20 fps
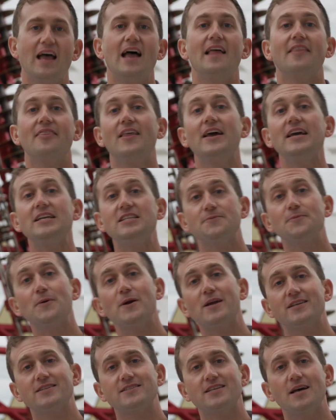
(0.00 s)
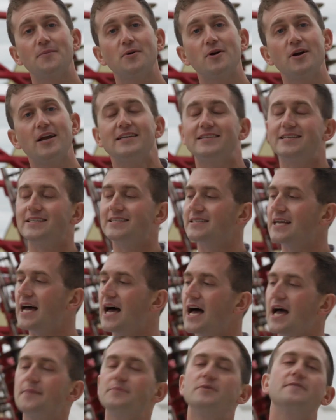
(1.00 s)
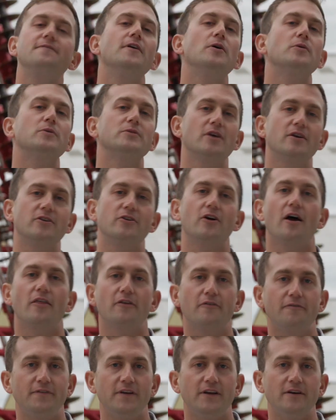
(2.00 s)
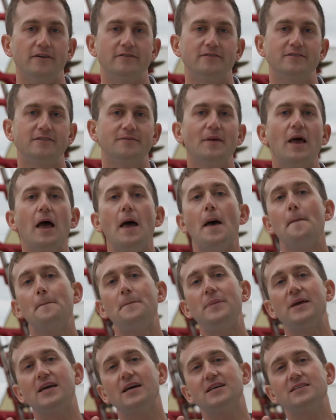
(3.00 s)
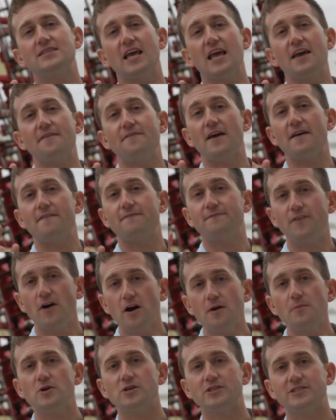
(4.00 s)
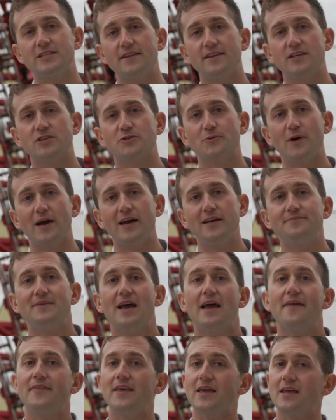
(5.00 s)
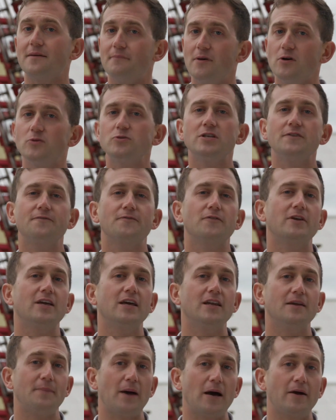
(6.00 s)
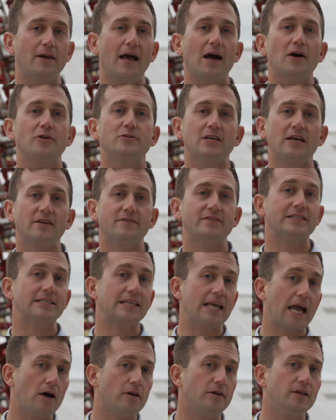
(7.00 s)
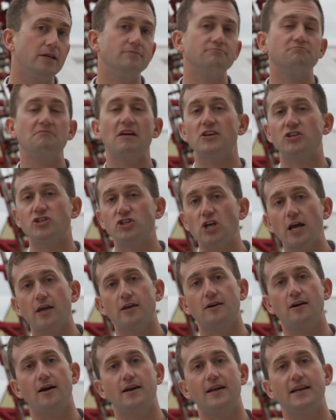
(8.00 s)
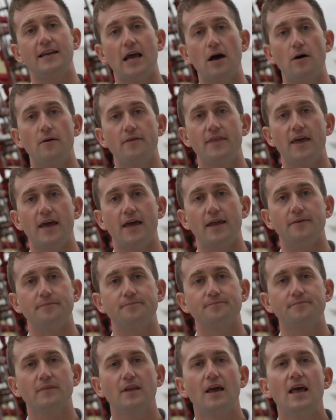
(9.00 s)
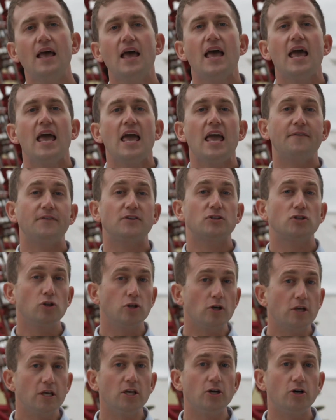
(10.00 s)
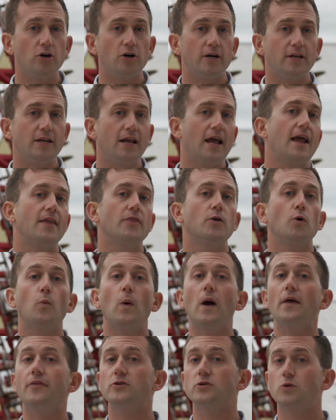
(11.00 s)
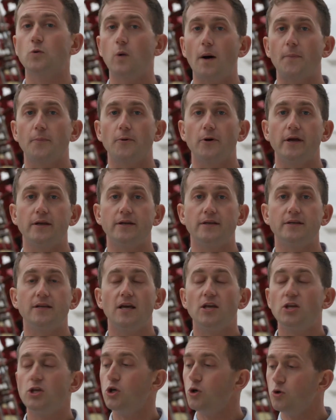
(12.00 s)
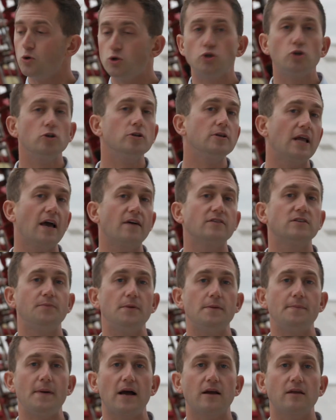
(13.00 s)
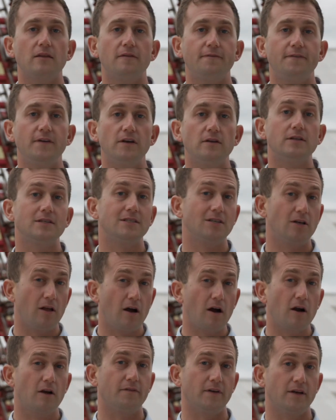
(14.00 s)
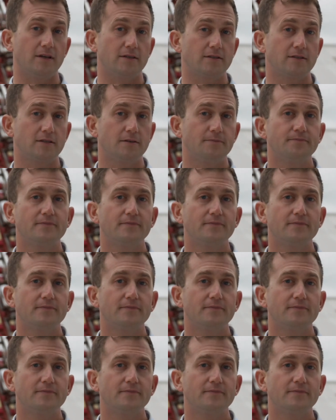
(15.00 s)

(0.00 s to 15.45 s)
Late spring and summer is a time to focus on your other fields, because if a farmer has done this right, they can mostly forget about it outside of scouting and checking on it now and then. If it's looking good and the weather's cooperated, you shouldn't have to be back in the field until harvest.